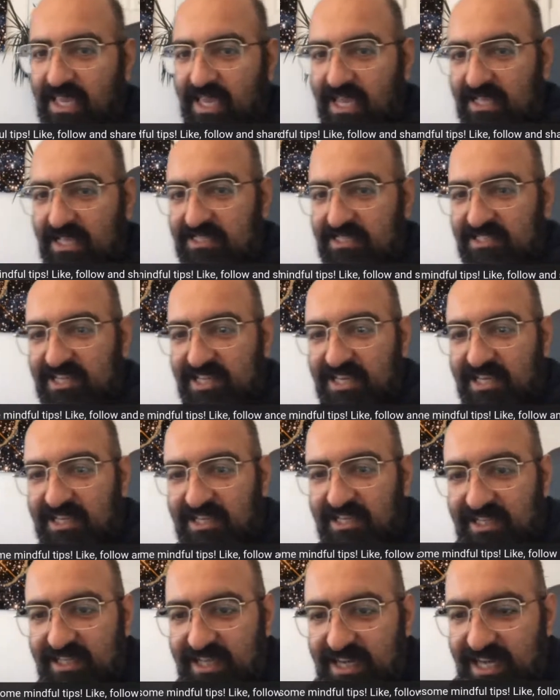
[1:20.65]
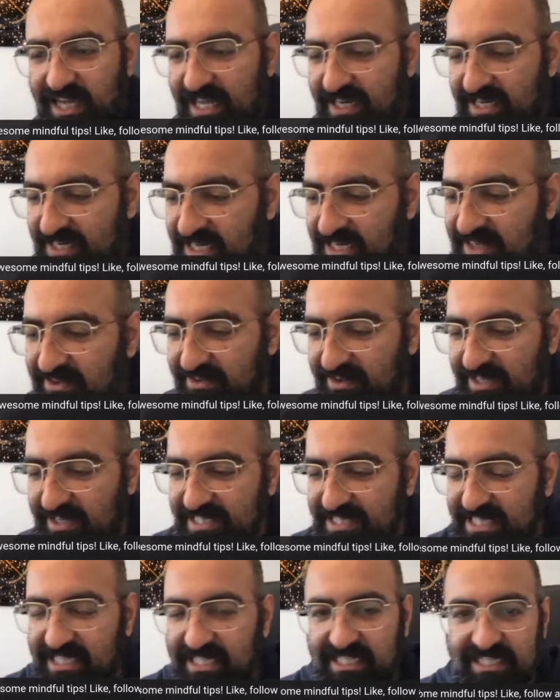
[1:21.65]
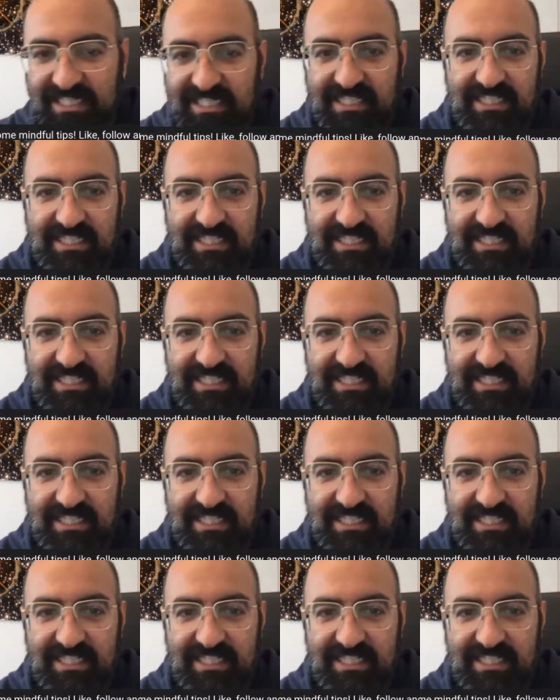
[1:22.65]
And so I had another idea.